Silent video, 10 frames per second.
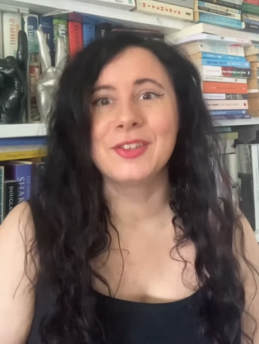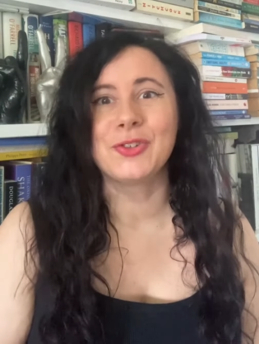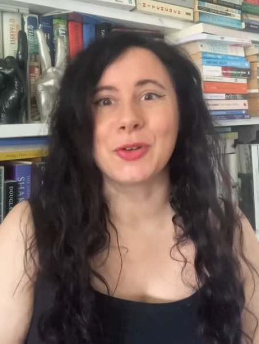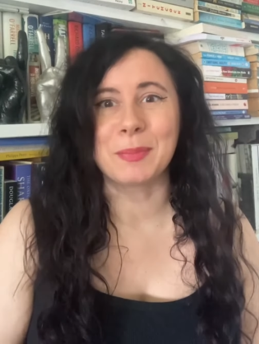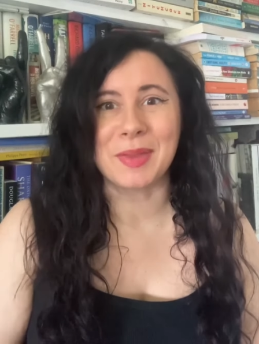
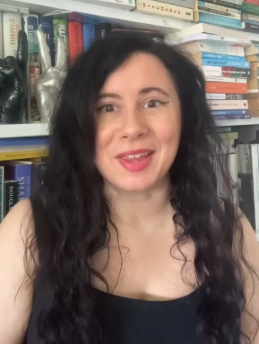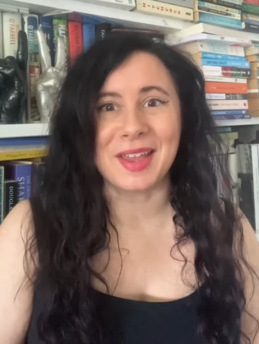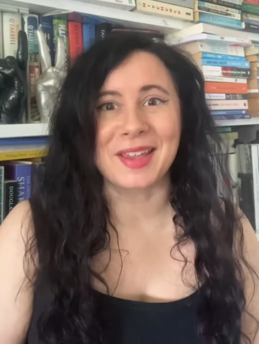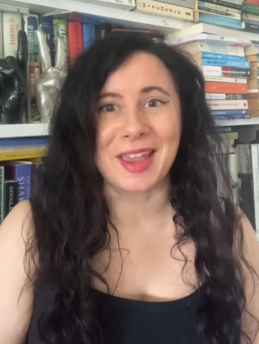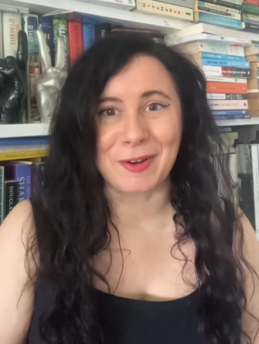join me
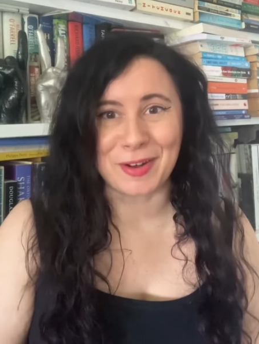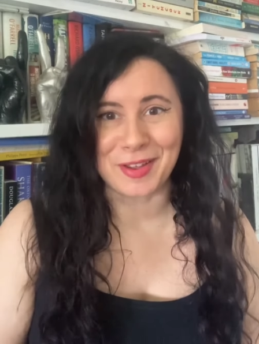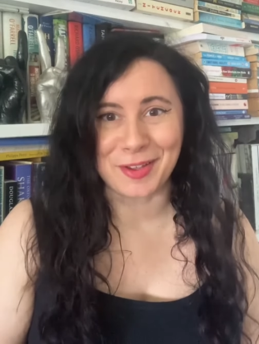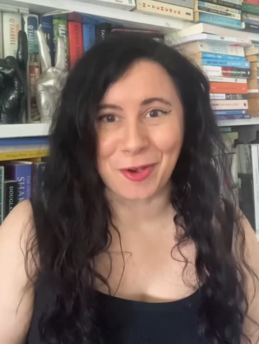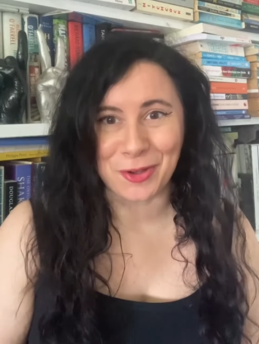and
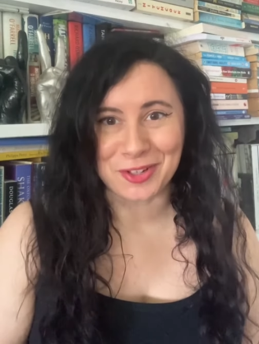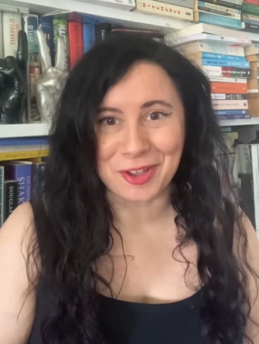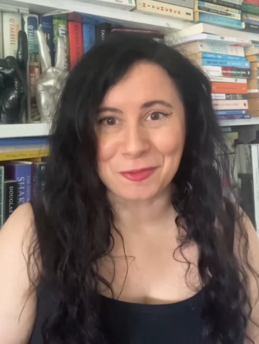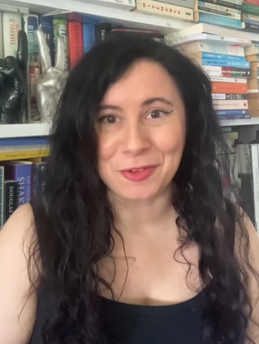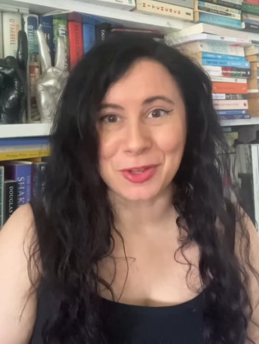Caroline Gardner
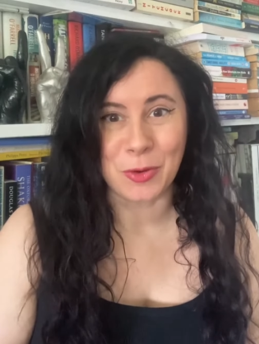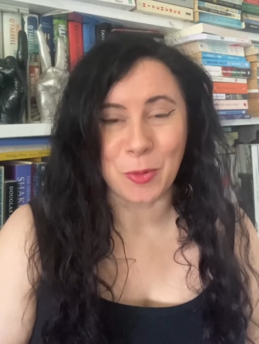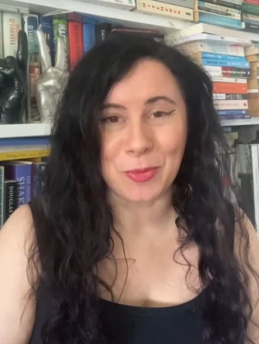for Your